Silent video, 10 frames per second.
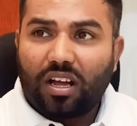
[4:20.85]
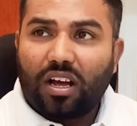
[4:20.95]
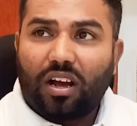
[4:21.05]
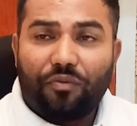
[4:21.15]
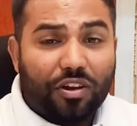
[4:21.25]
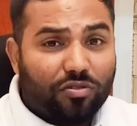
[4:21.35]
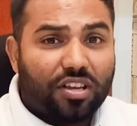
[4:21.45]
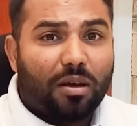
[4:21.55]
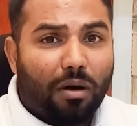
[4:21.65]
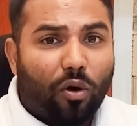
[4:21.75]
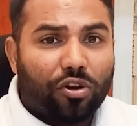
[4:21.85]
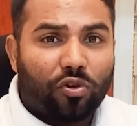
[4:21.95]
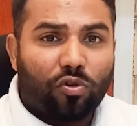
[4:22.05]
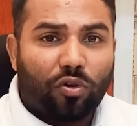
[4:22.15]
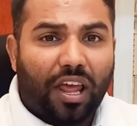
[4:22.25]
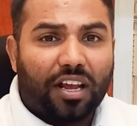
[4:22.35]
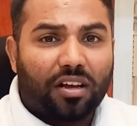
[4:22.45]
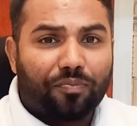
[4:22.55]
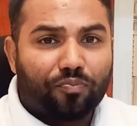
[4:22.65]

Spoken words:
When you say about like